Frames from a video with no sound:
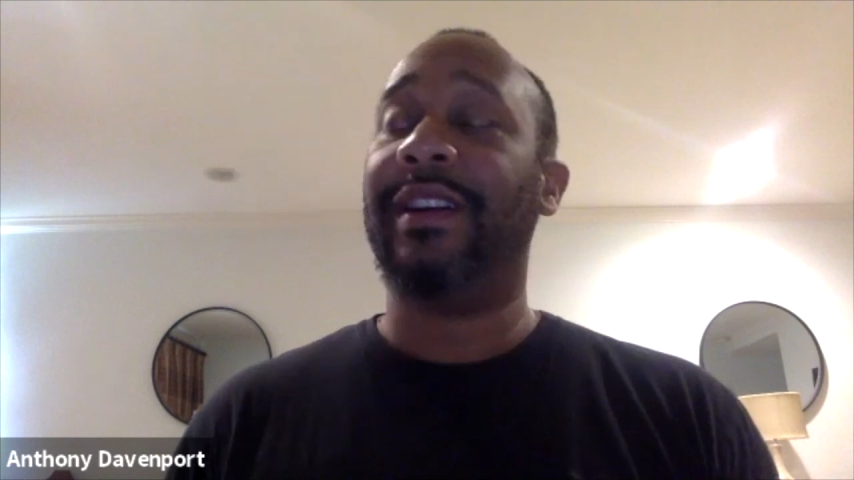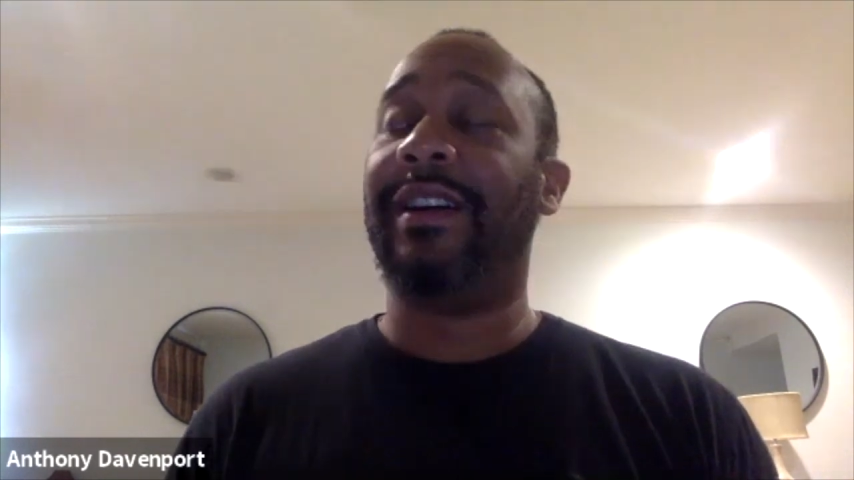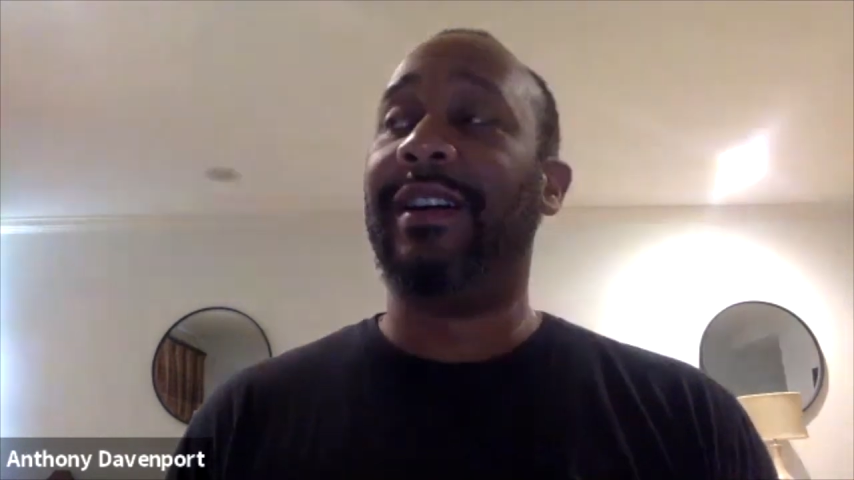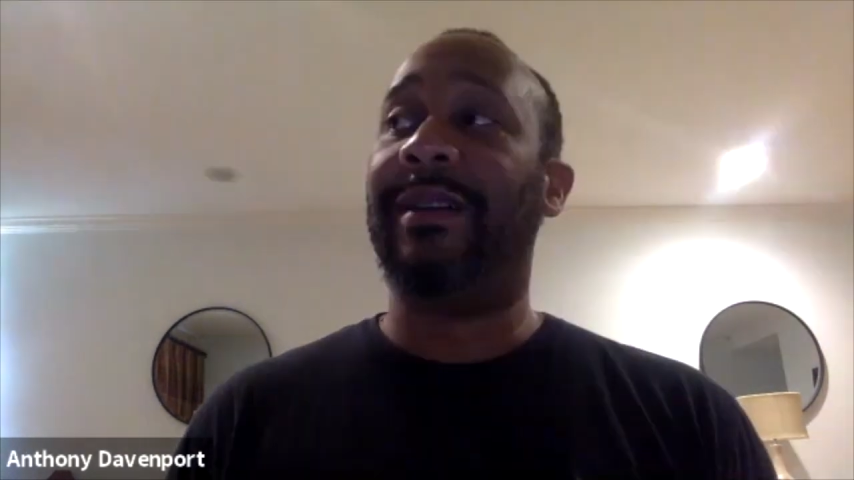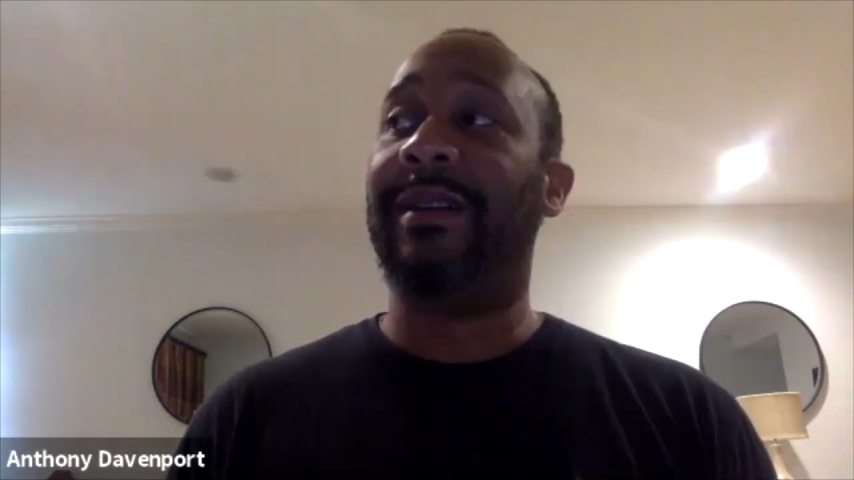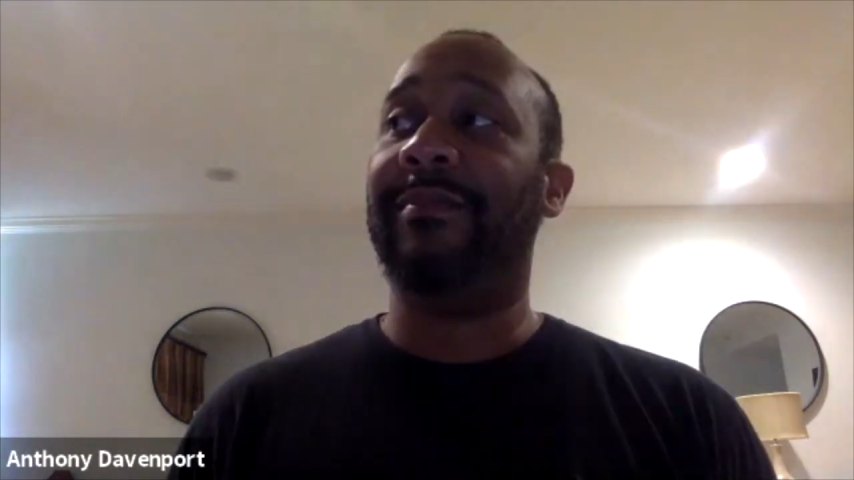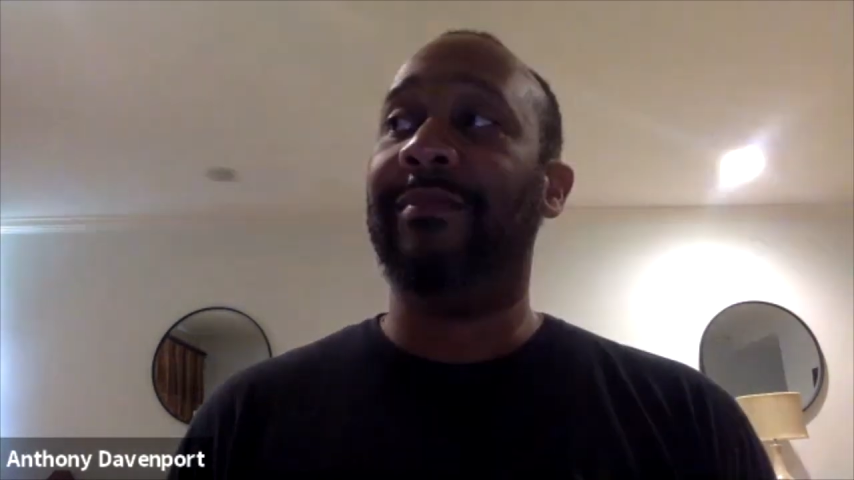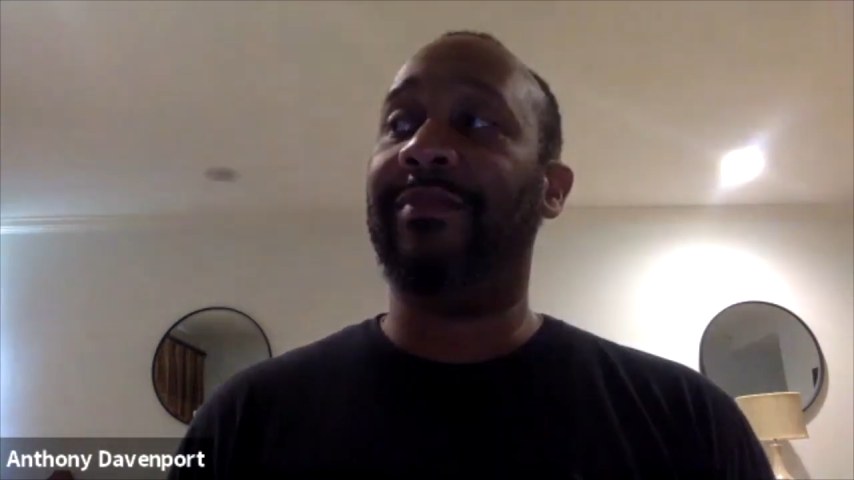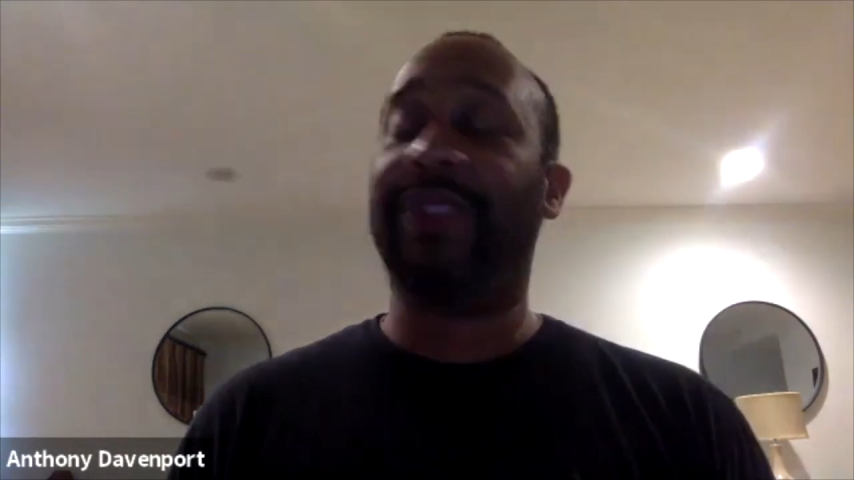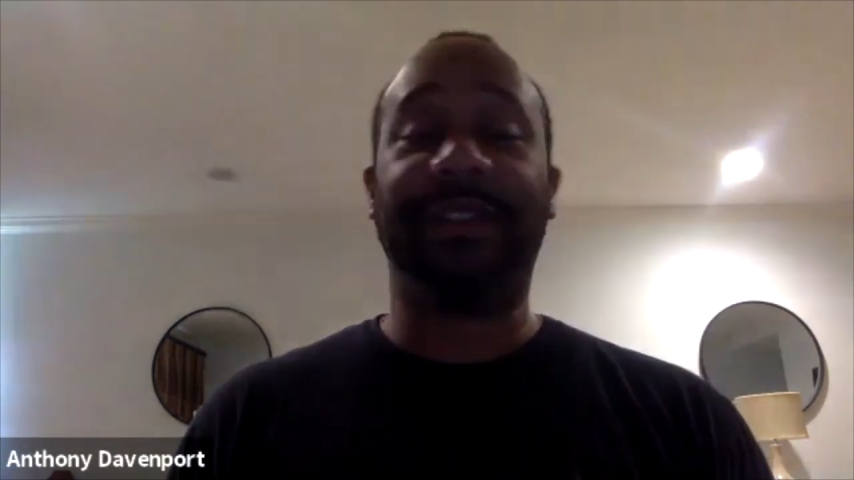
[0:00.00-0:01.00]

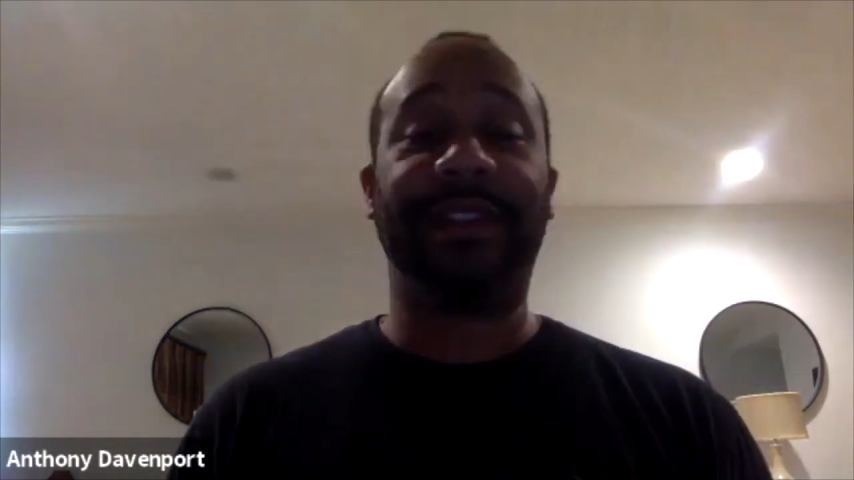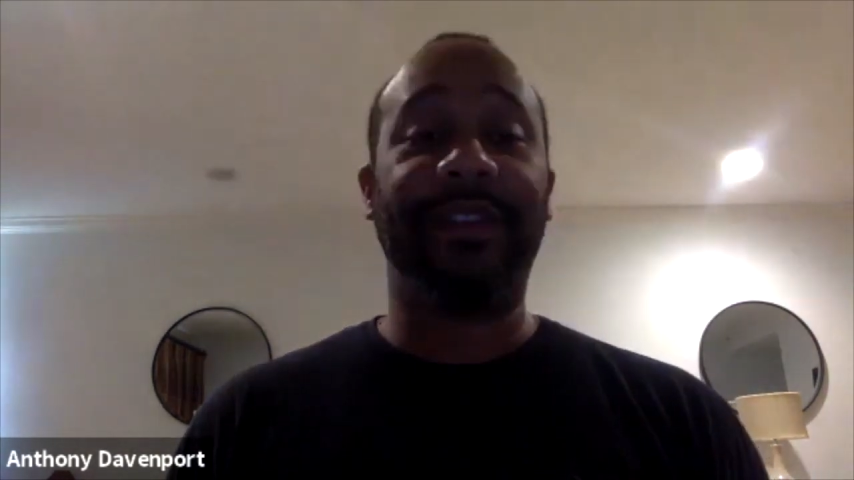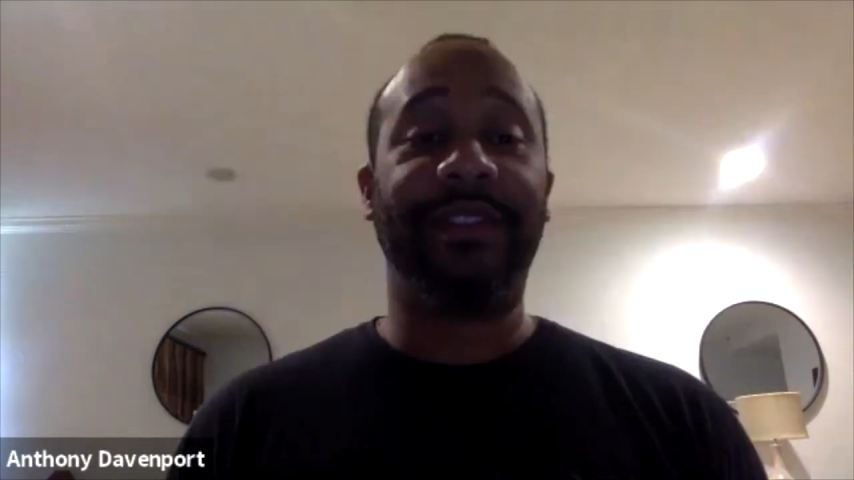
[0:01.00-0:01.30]
but I'll tell it